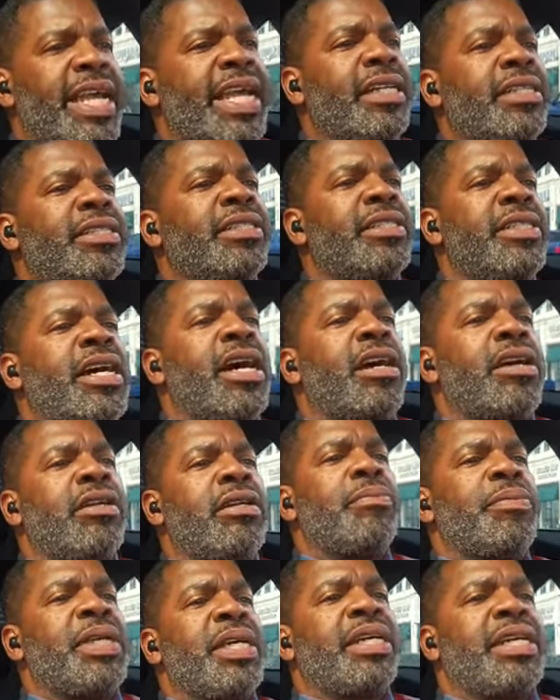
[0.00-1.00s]
Caitlin's
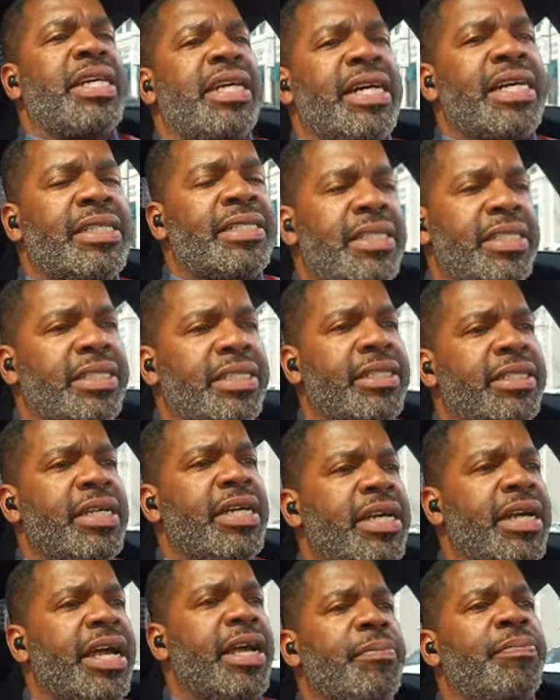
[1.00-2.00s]
not going to be cussing
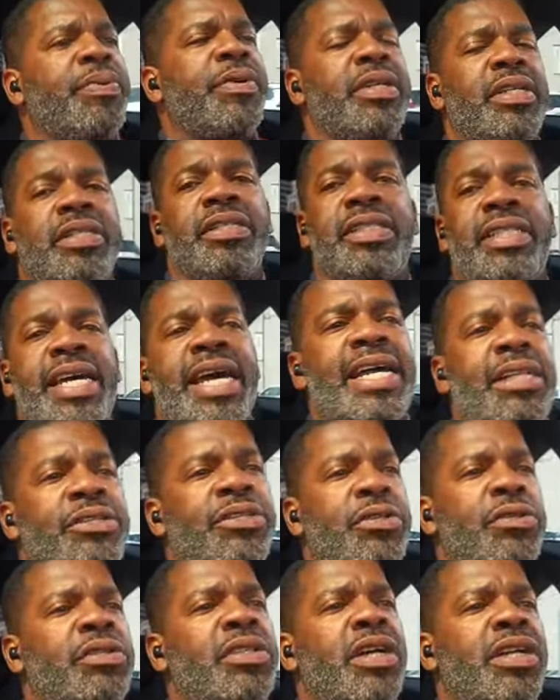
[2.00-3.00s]
and putting
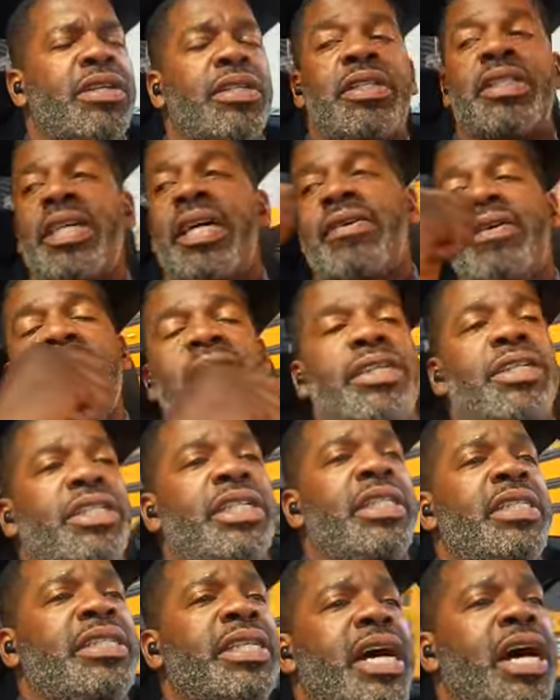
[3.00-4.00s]
tattoos on herself.
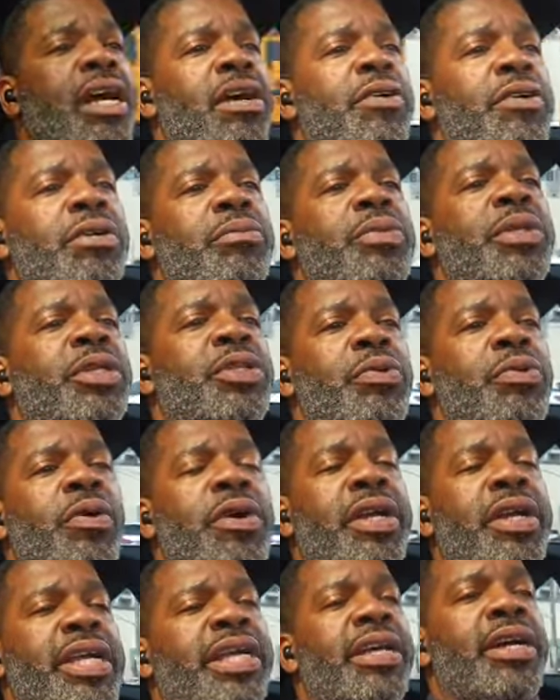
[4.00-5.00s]
She's not going to be
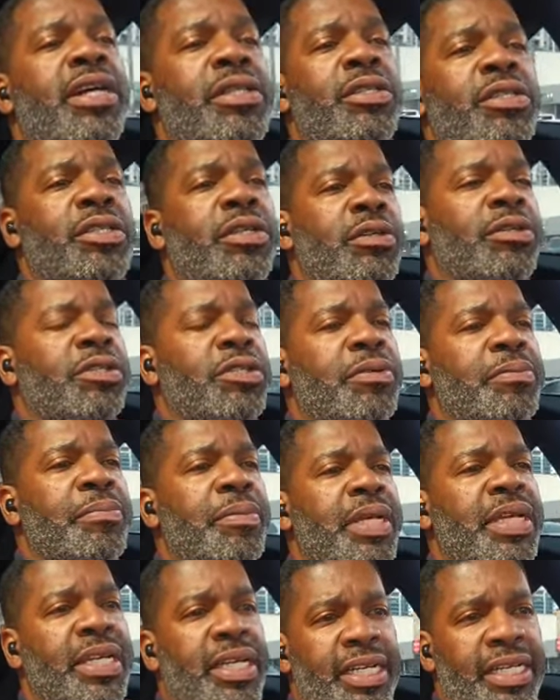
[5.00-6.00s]
twerking on social
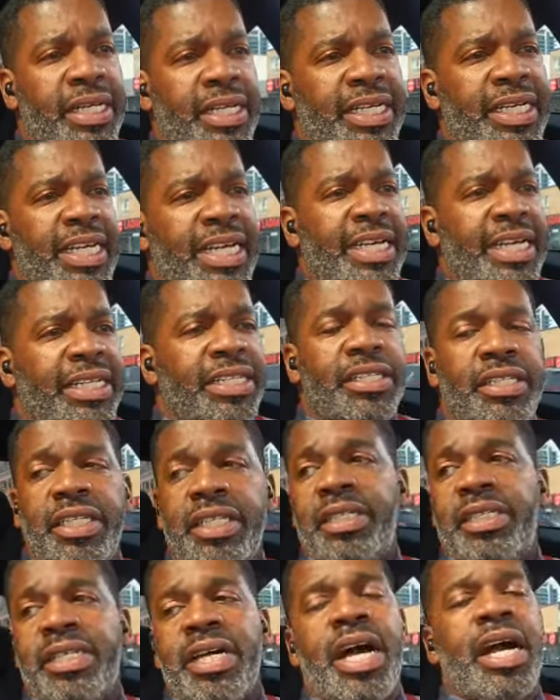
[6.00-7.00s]
media.
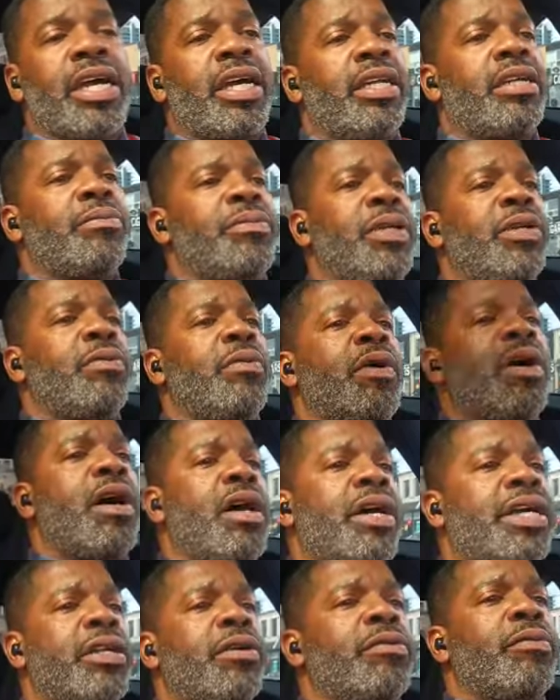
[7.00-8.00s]
She's not going to be
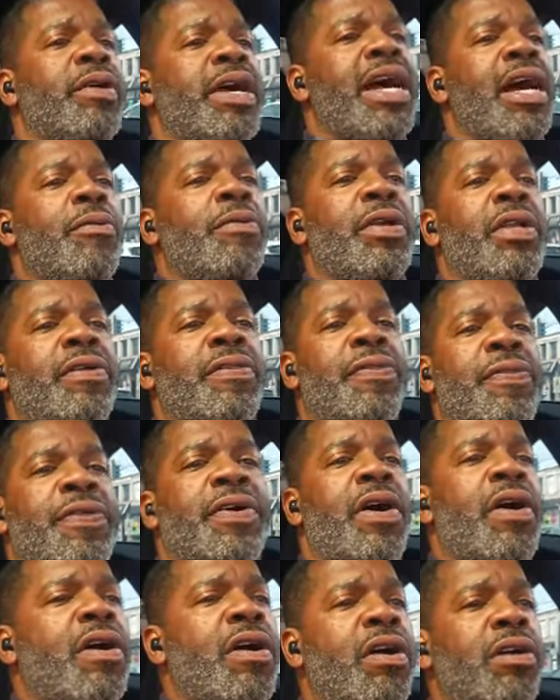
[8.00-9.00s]
walking around with a
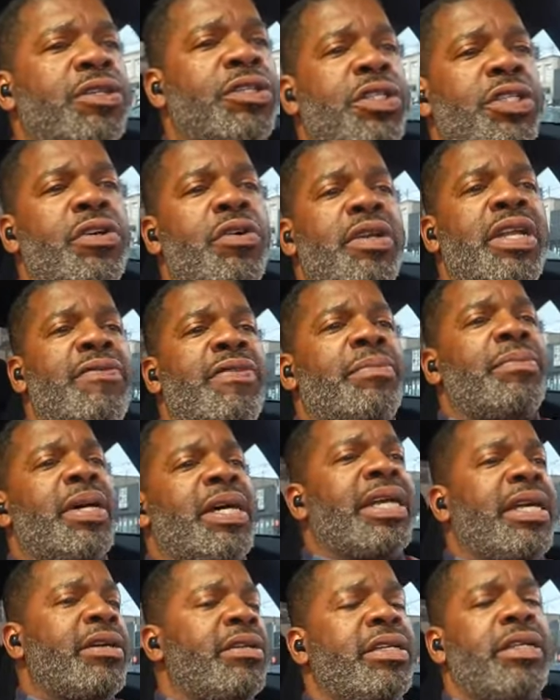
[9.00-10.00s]
thong, showing
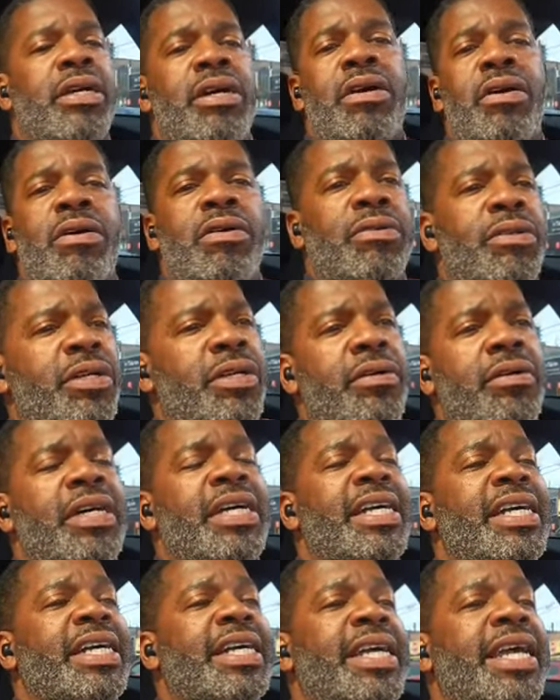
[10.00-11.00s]
everybody. Her. No, no.
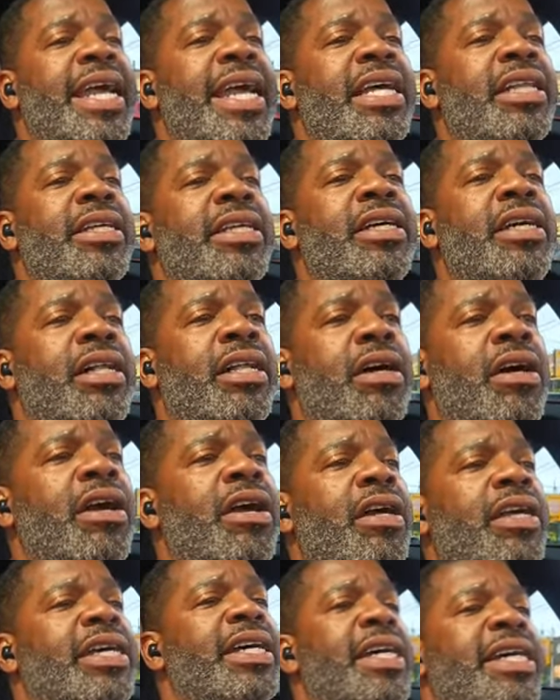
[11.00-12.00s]
Caitlin
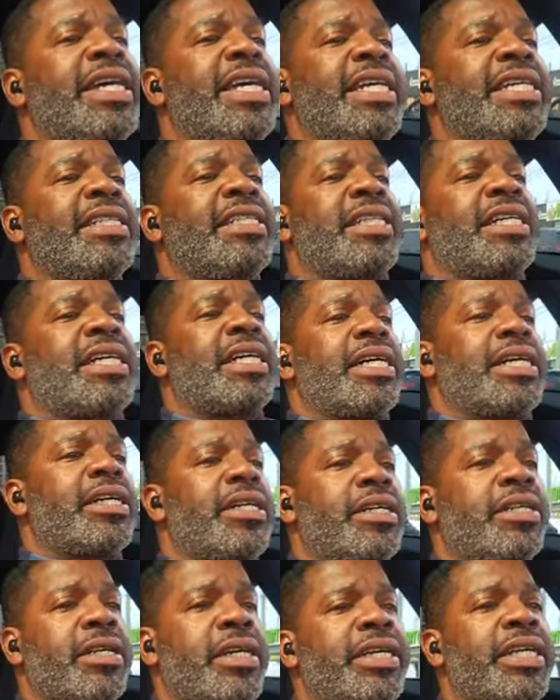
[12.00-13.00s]
Clark is
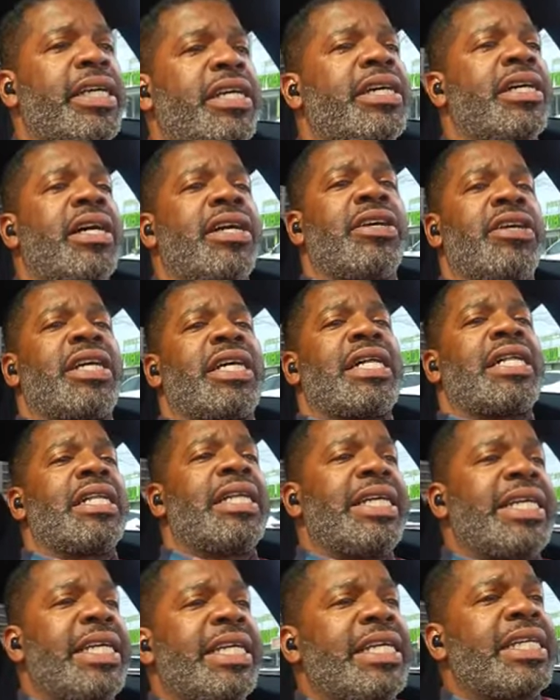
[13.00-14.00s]
cookie cutter
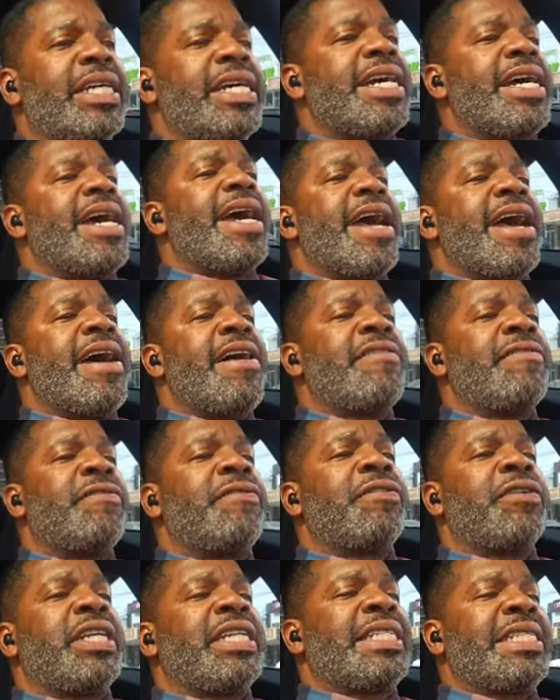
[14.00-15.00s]
clean.
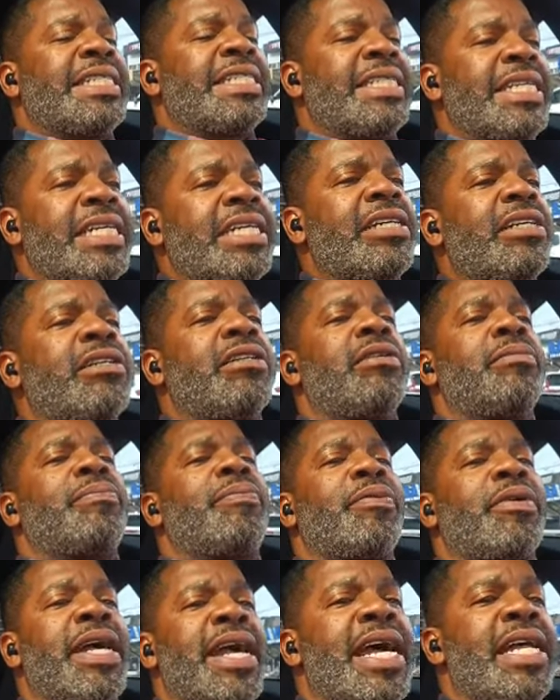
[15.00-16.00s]
Every single
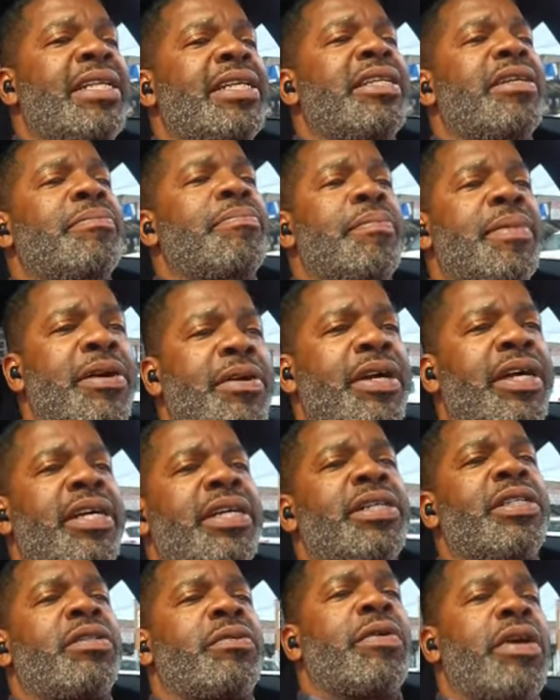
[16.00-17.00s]
brand in
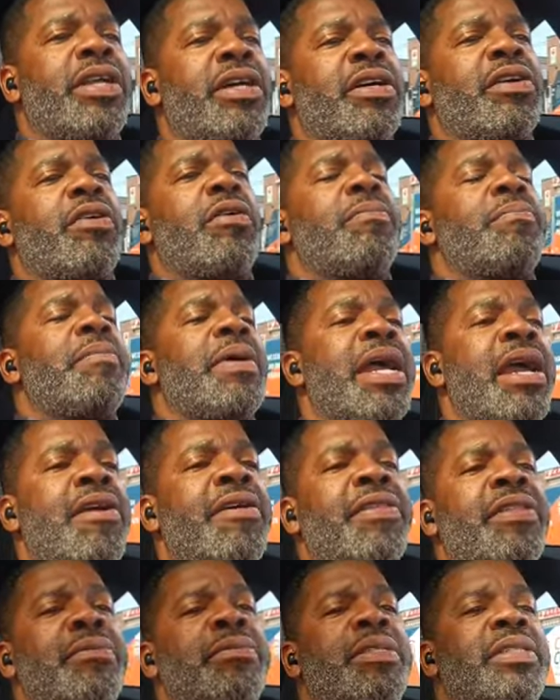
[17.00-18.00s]
America's want to go
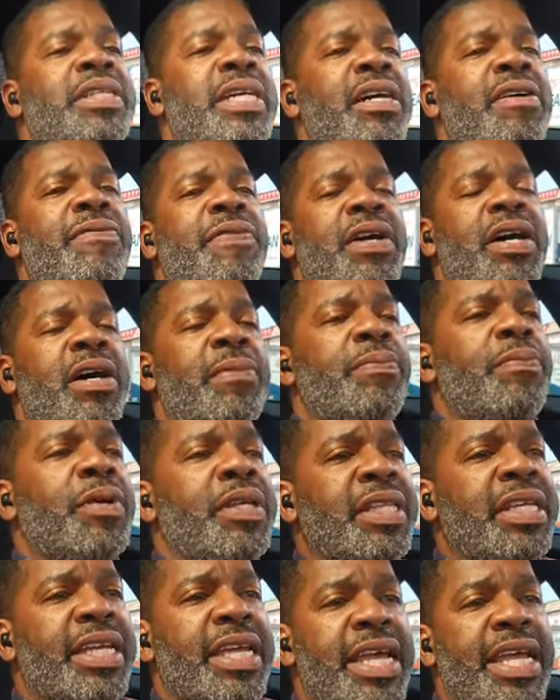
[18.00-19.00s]
marry themselves up
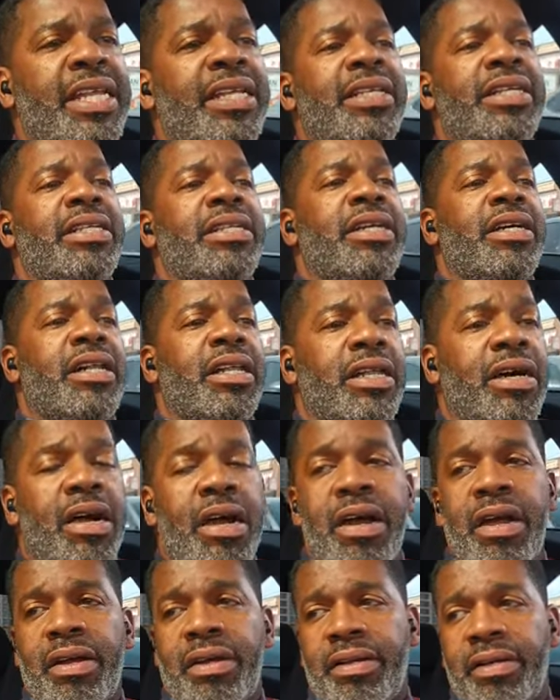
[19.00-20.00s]
with Caitlin
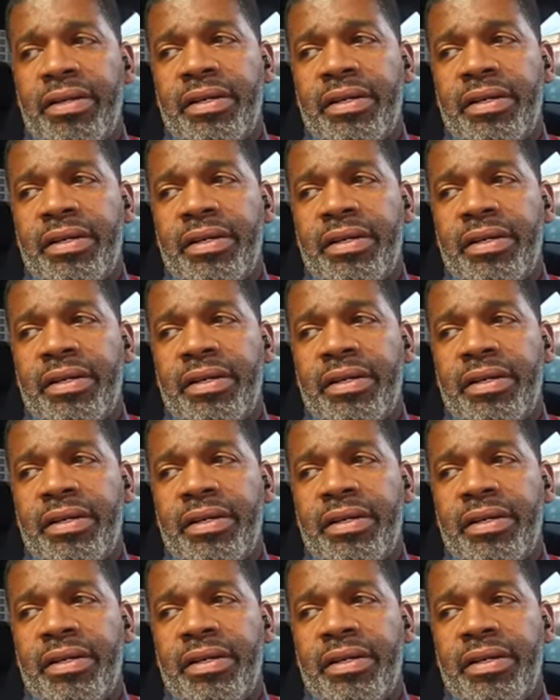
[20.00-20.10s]
Clark.